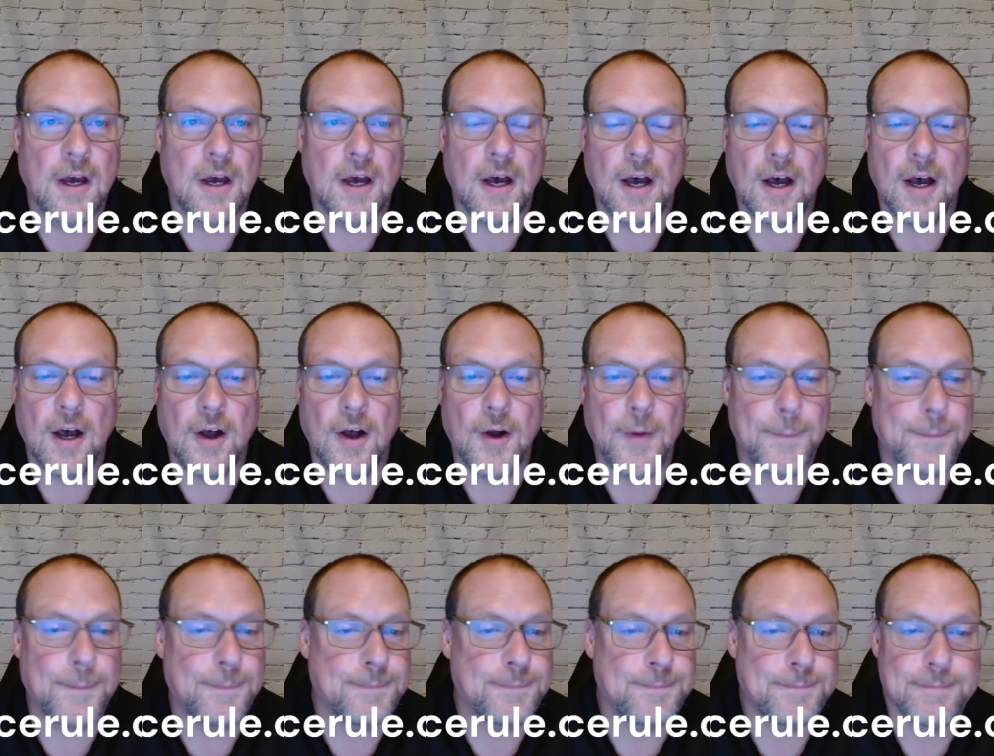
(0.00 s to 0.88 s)

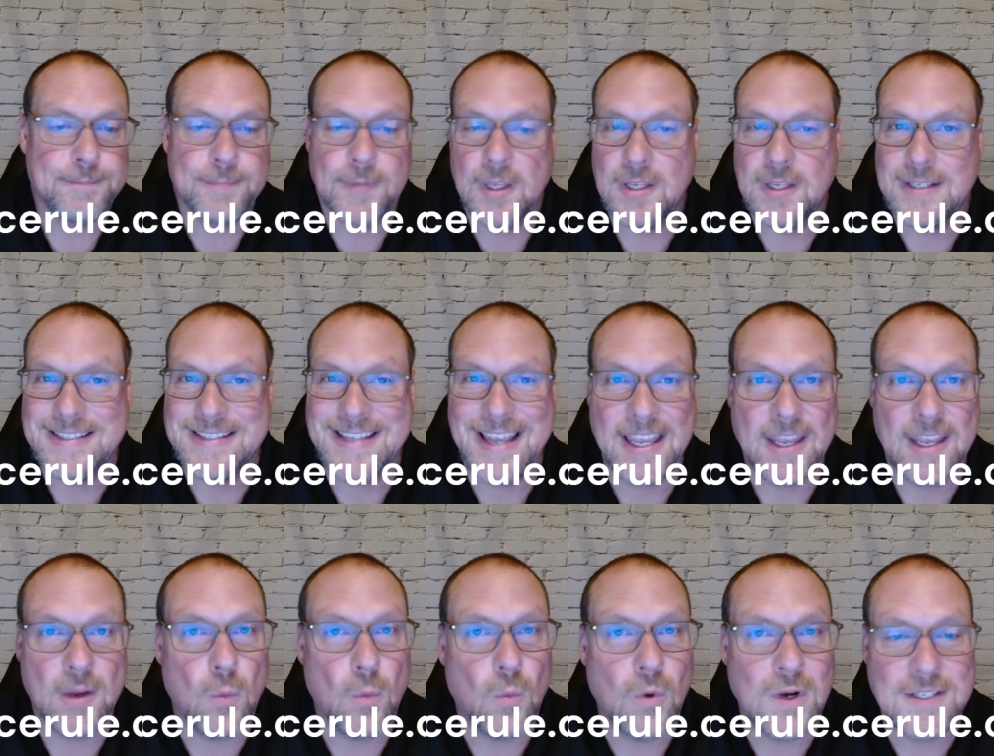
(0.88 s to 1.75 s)
Um, take
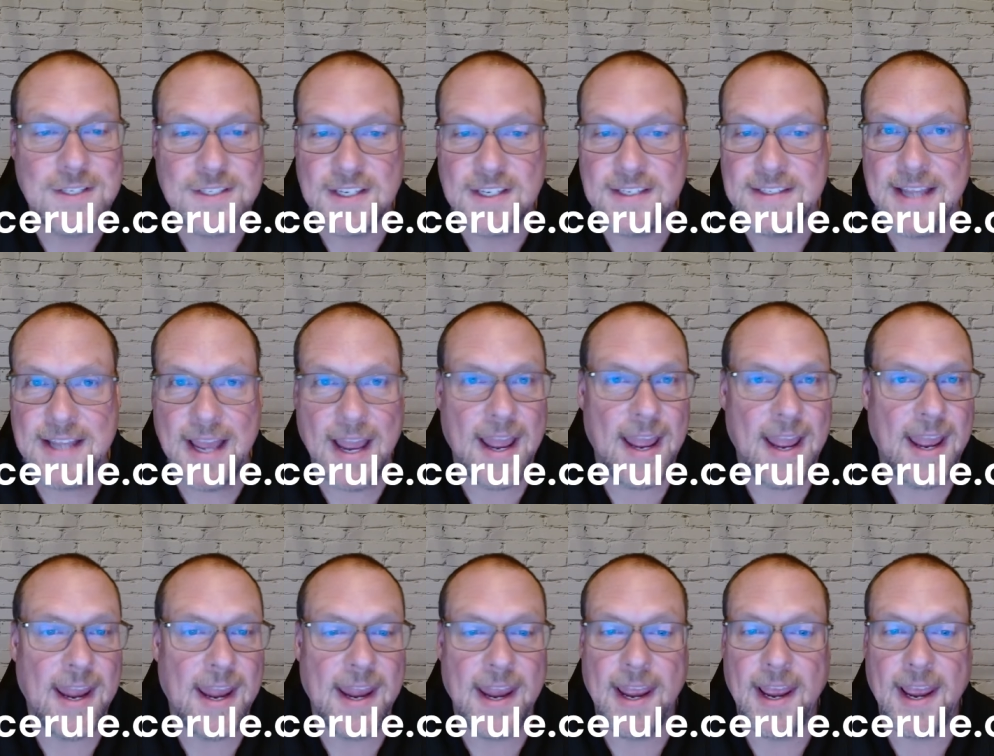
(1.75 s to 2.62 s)
it once a
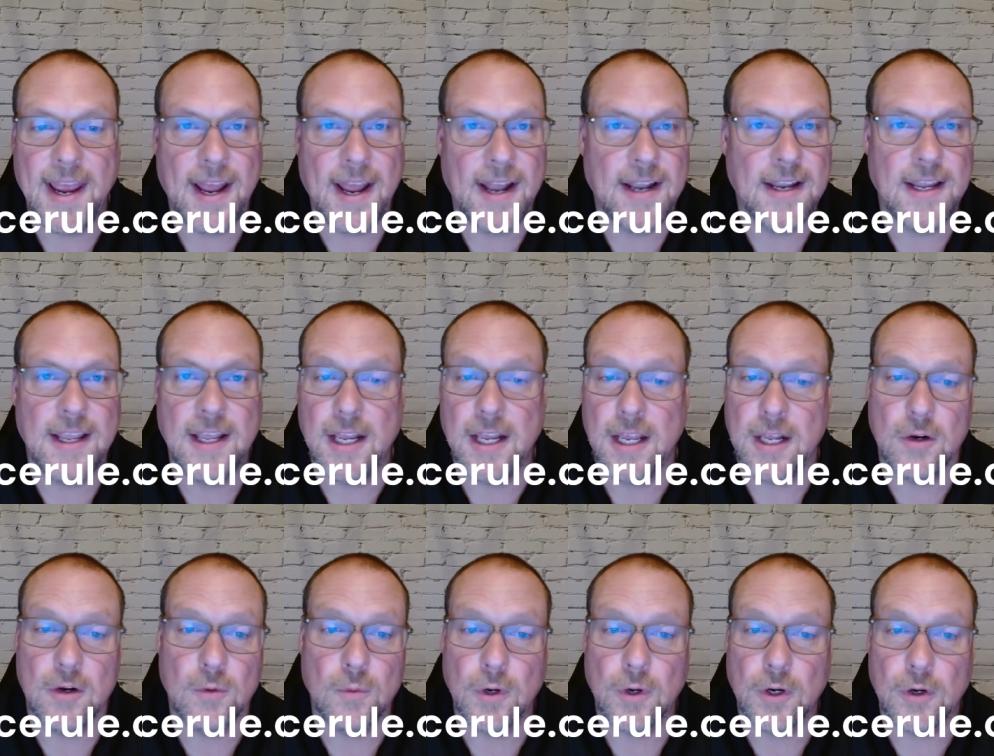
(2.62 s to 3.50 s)
day and it,
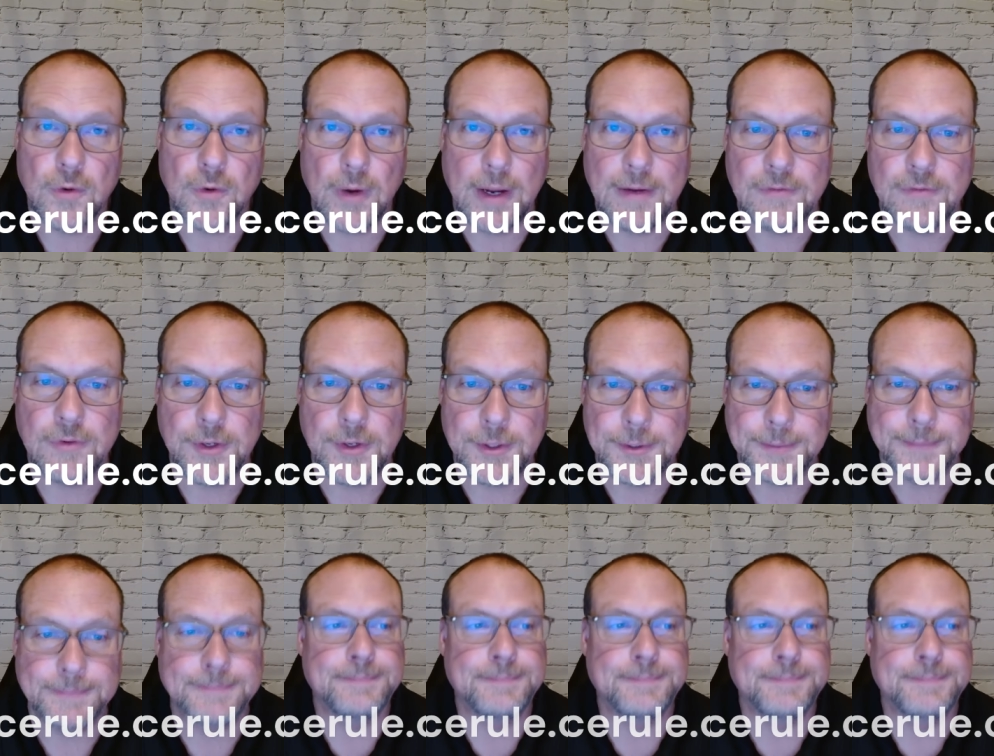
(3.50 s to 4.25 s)
it'll work great for you.